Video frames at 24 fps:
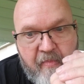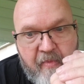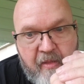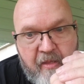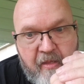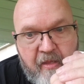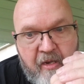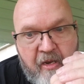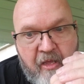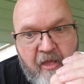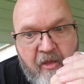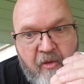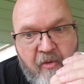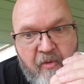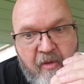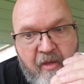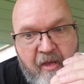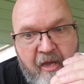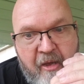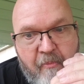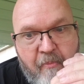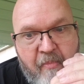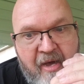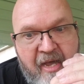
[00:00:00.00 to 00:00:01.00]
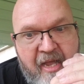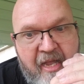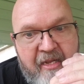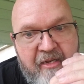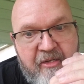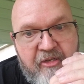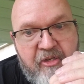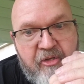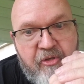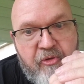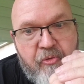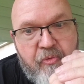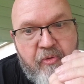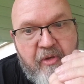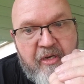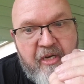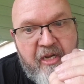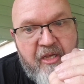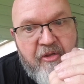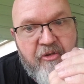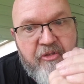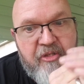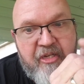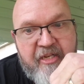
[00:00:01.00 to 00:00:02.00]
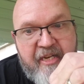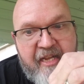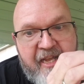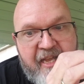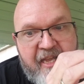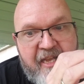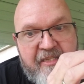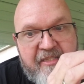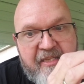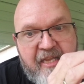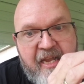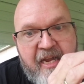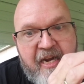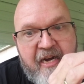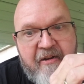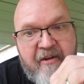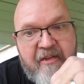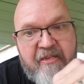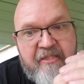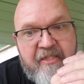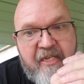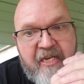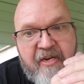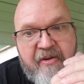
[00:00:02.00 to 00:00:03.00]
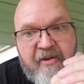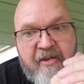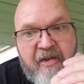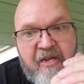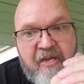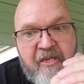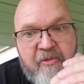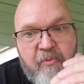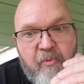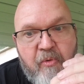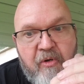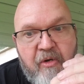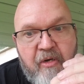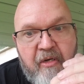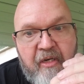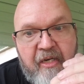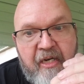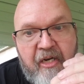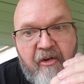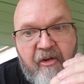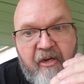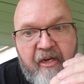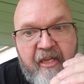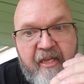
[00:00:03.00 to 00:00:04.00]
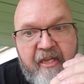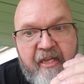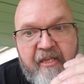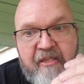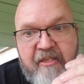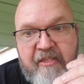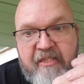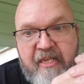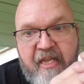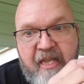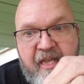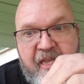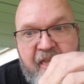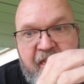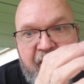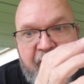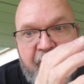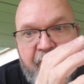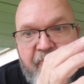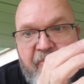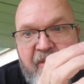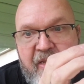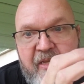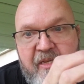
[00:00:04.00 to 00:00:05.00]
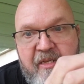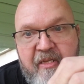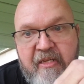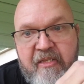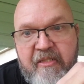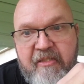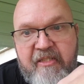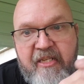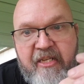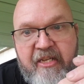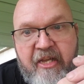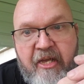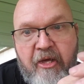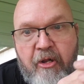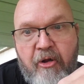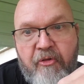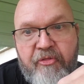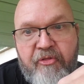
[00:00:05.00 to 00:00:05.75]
You know, I might do another Today's Carry series where literally it's a 10 or